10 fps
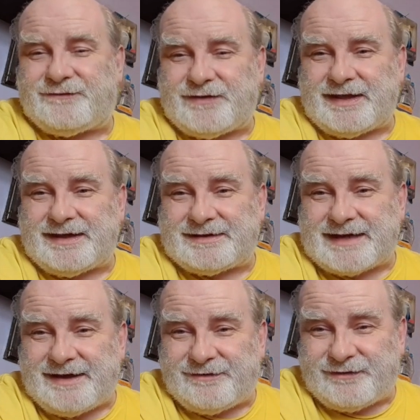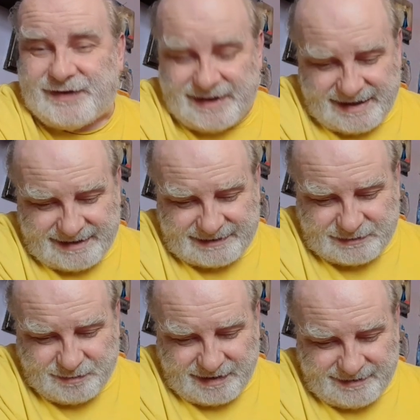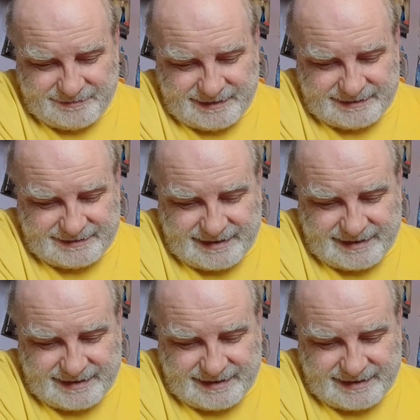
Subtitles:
Philadelphia Experiment,